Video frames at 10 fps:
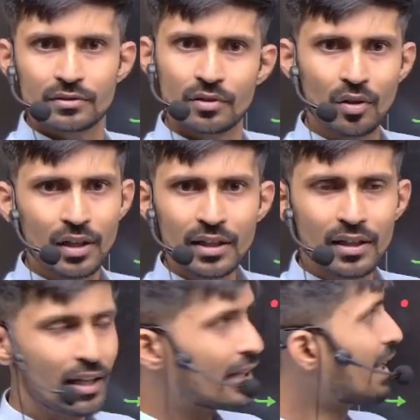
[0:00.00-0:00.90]
Okay,
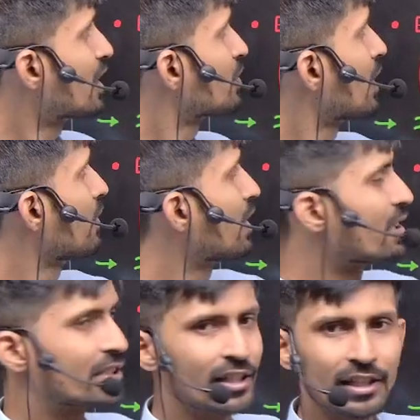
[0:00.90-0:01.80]
that's why we are
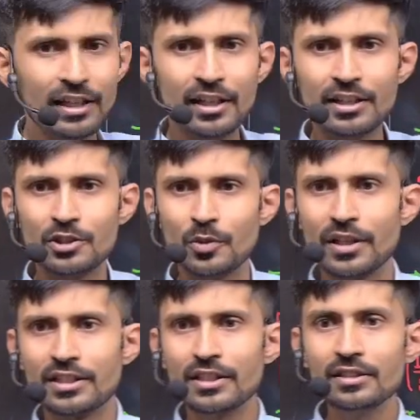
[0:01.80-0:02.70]
studying a raised to x
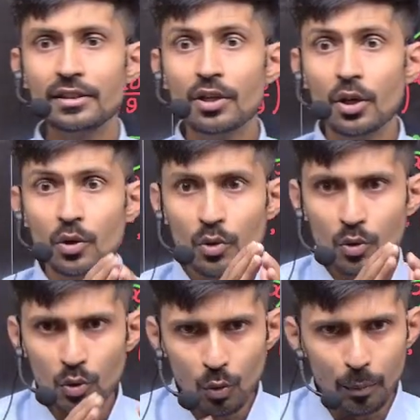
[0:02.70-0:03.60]
in
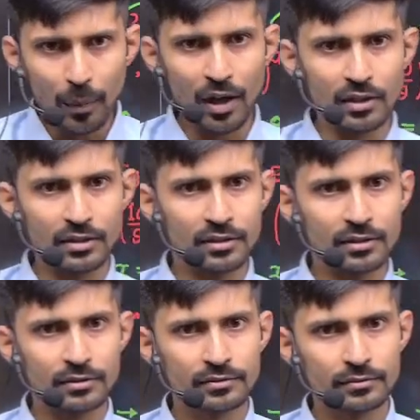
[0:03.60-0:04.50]
two parts.
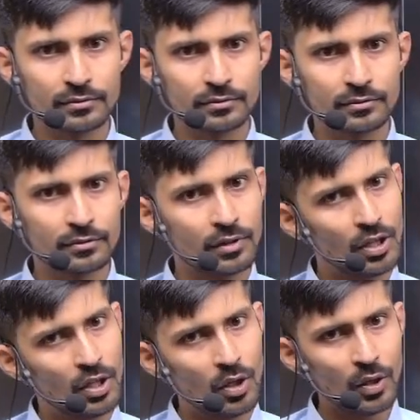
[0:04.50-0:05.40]

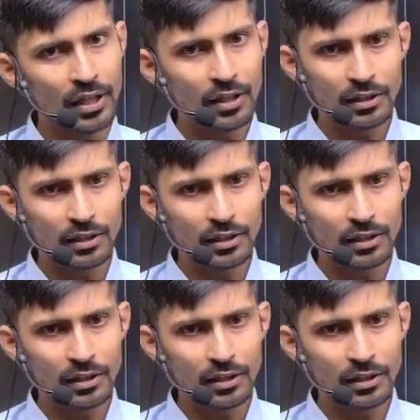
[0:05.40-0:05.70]
Okay,